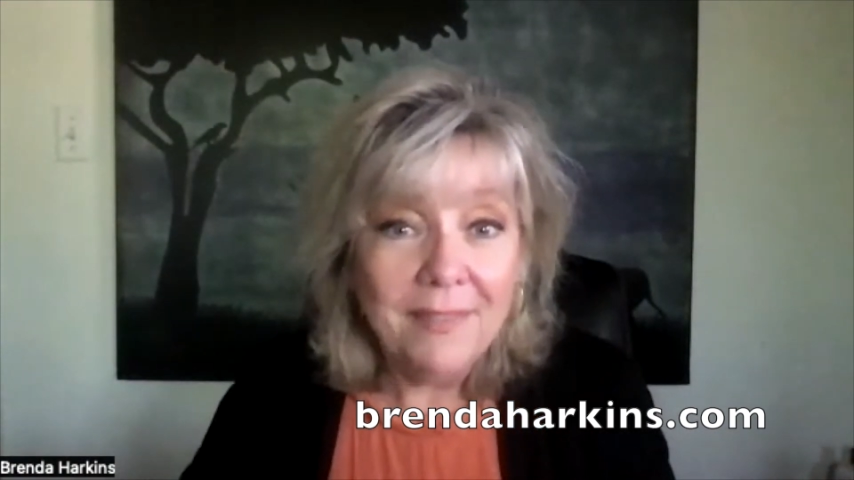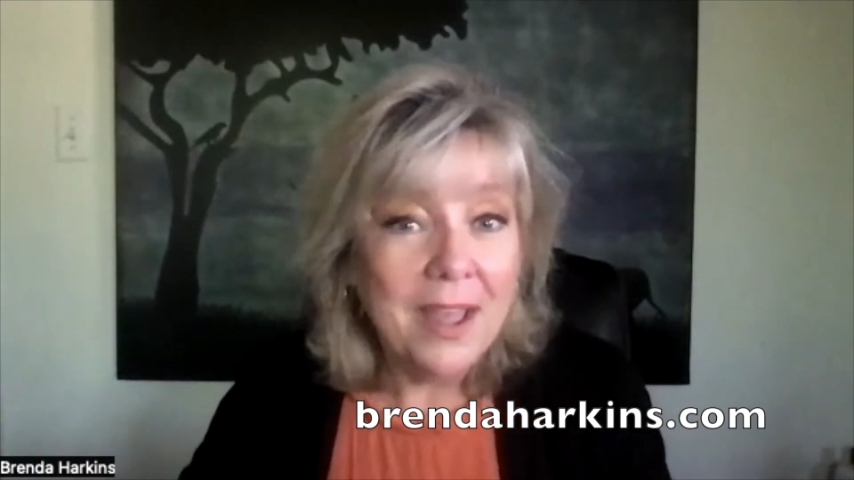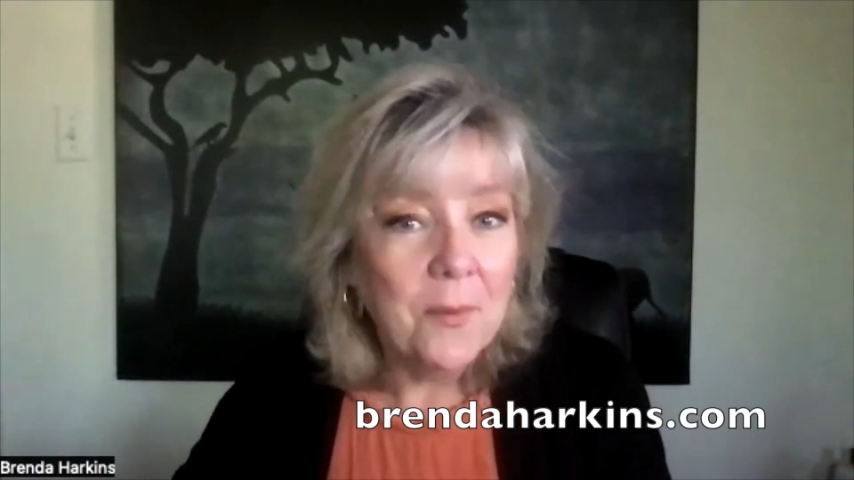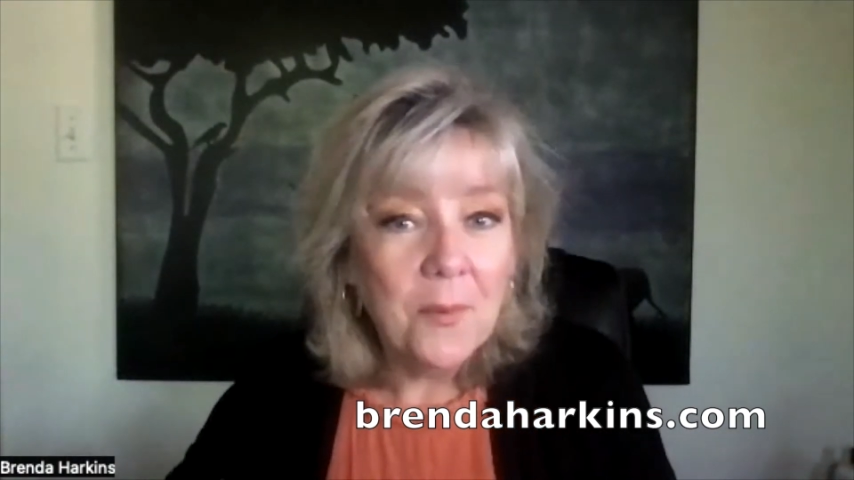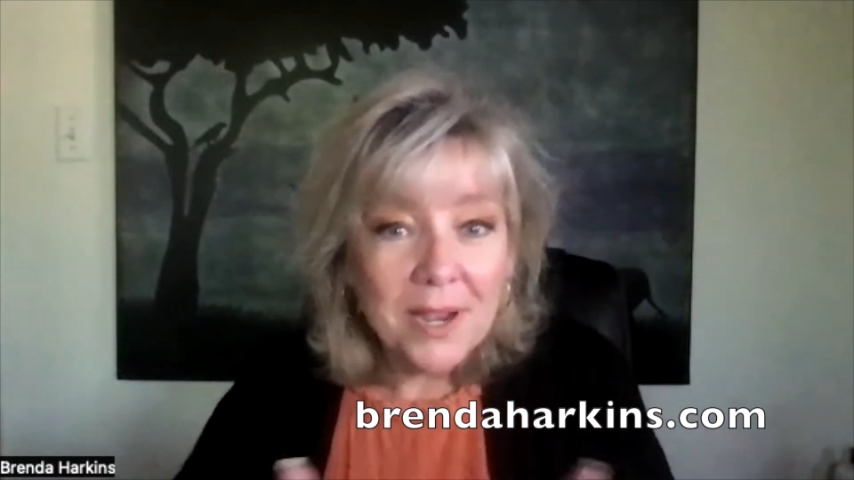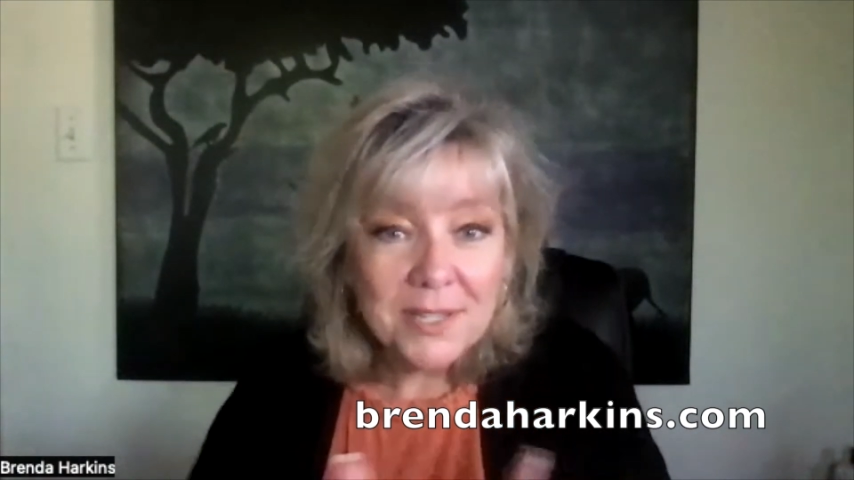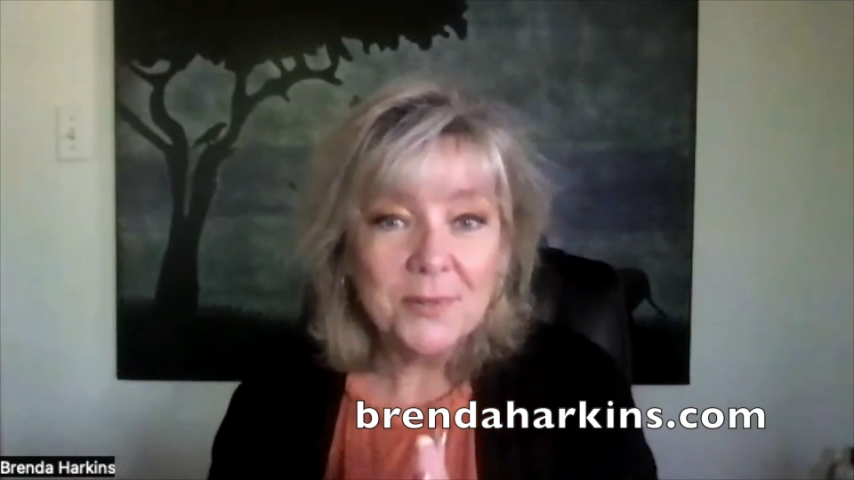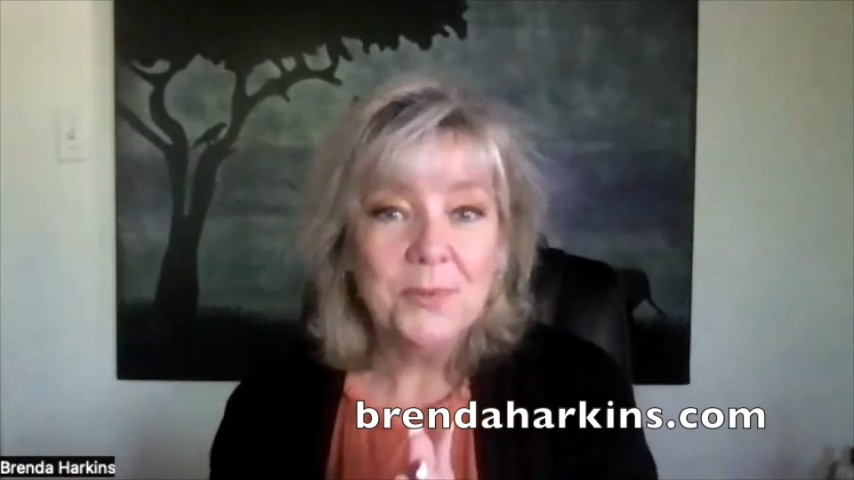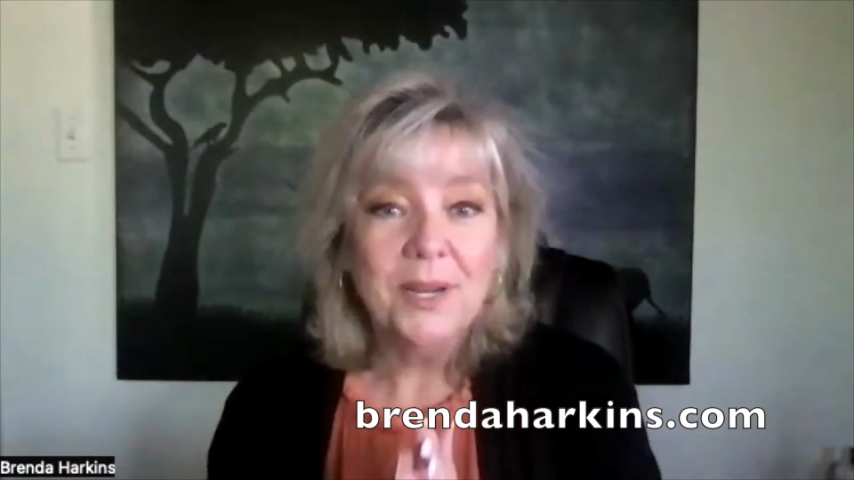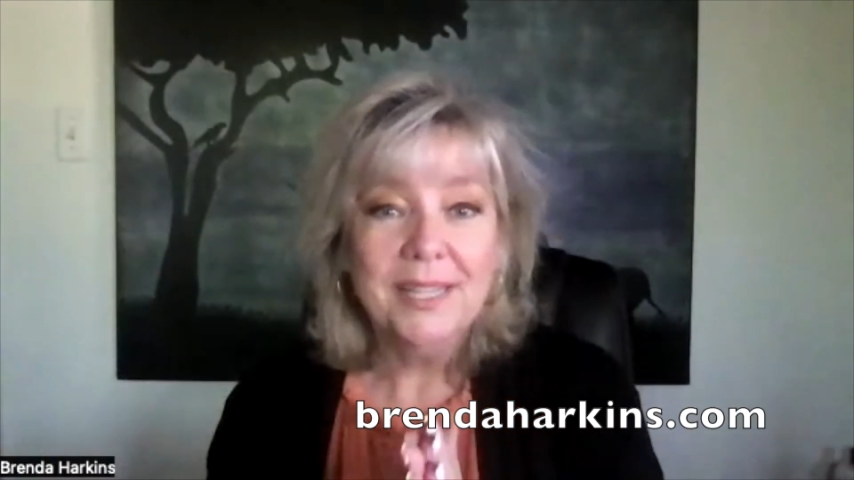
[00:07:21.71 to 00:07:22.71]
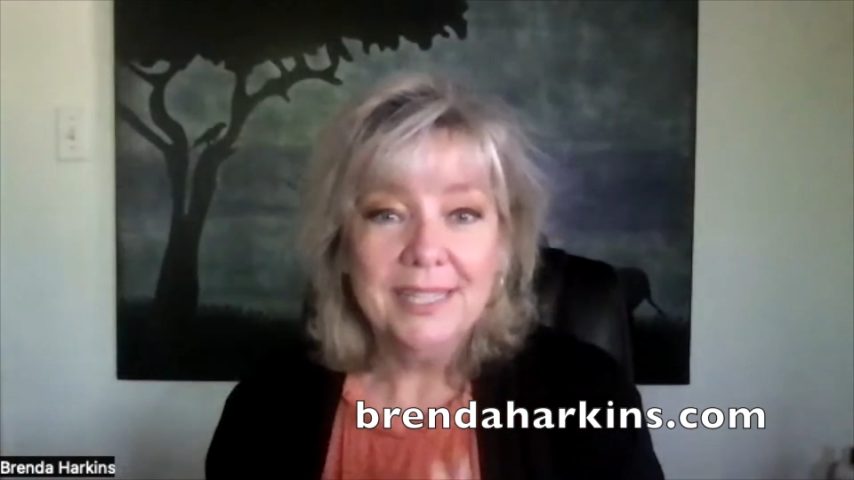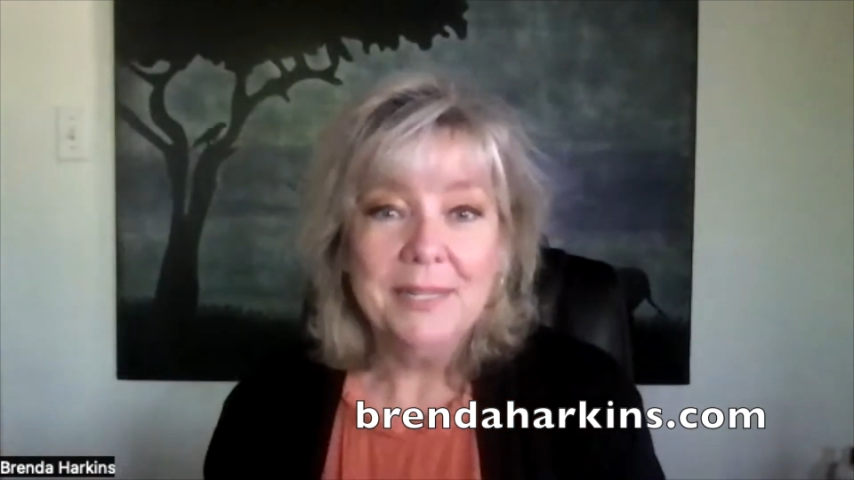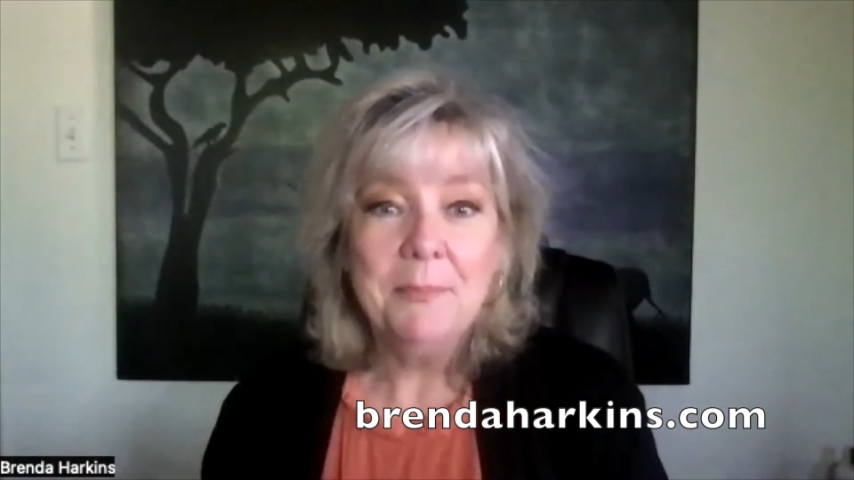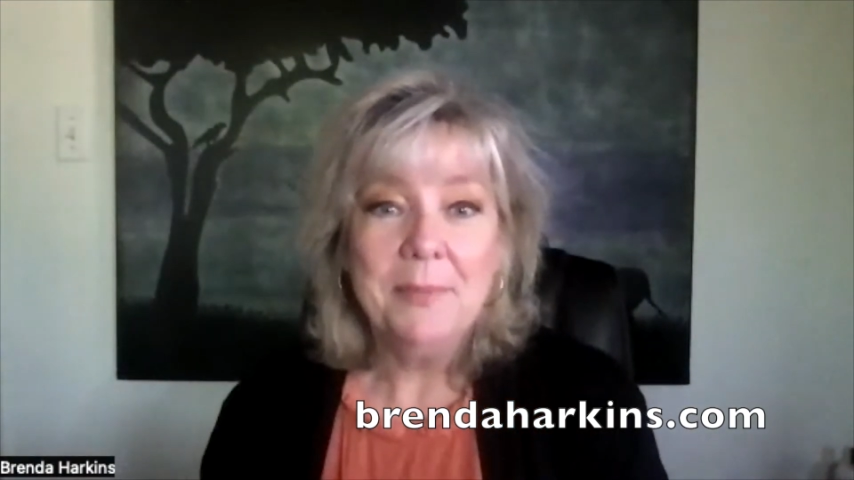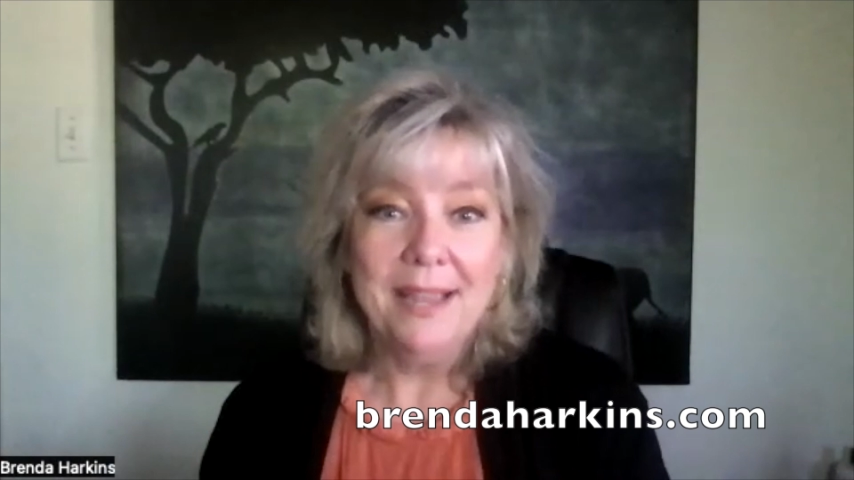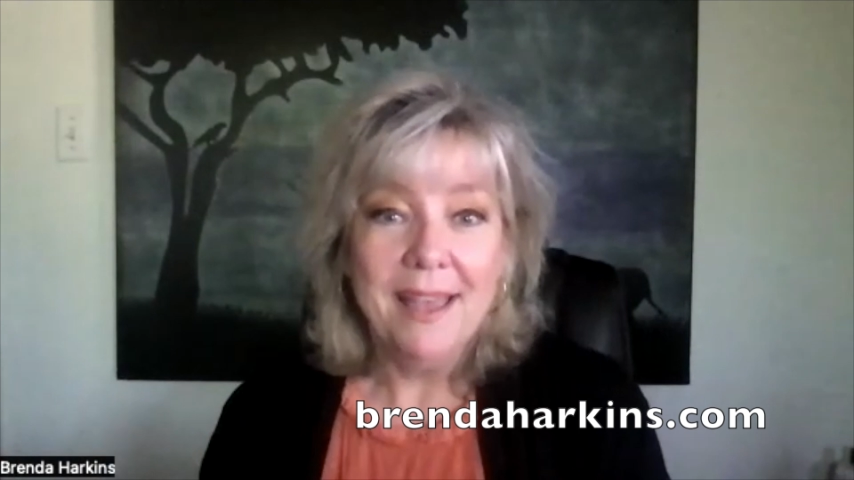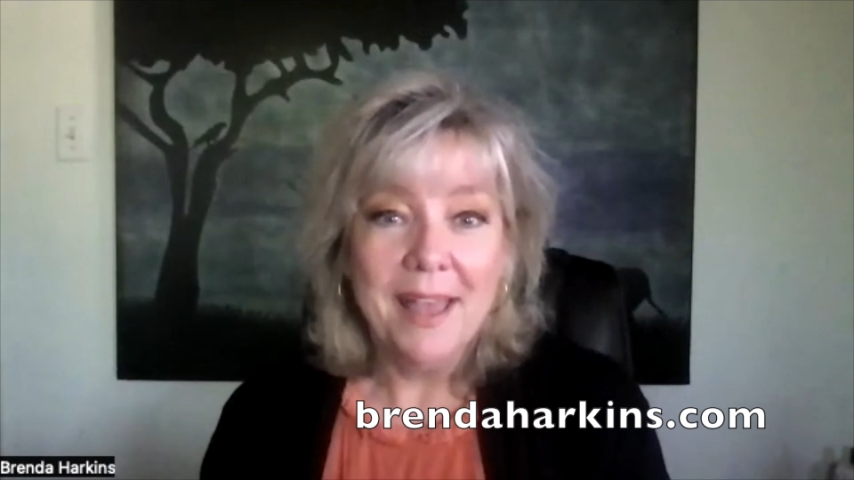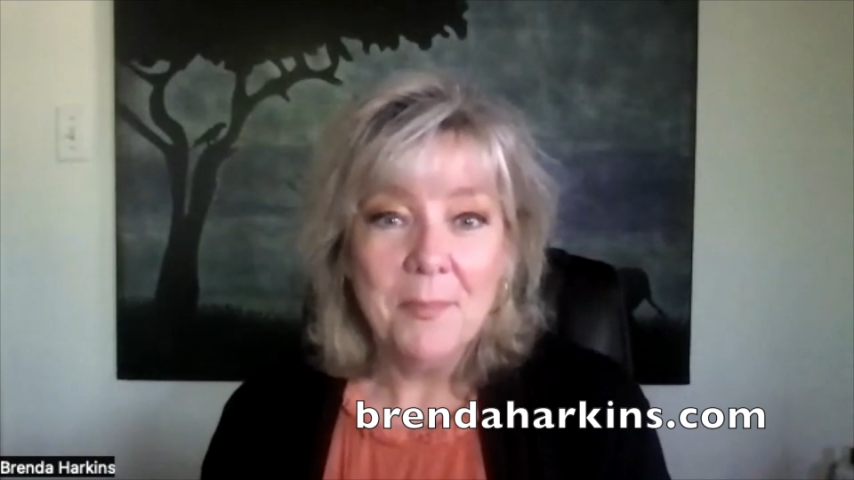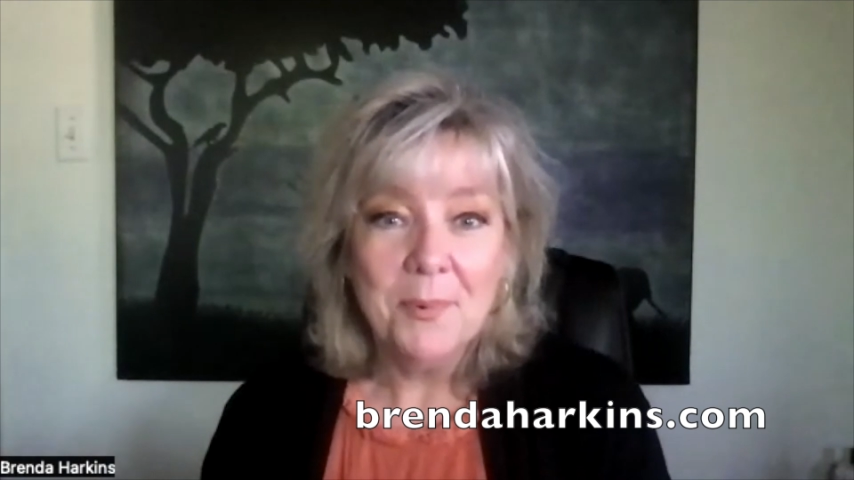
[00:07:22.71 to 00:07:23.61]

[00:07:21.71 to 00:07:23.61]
that wasn't what lit me up.